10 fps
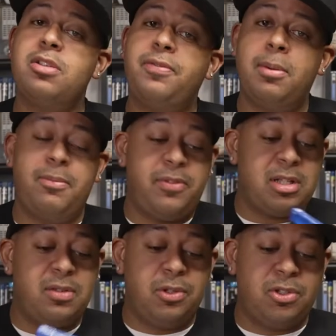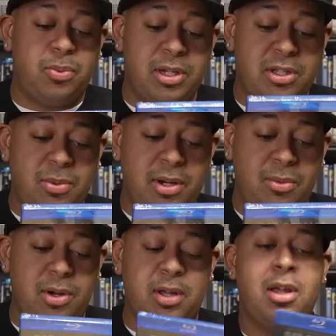Film Festival
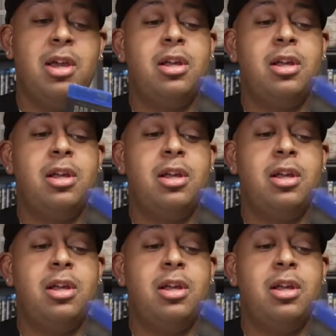2021.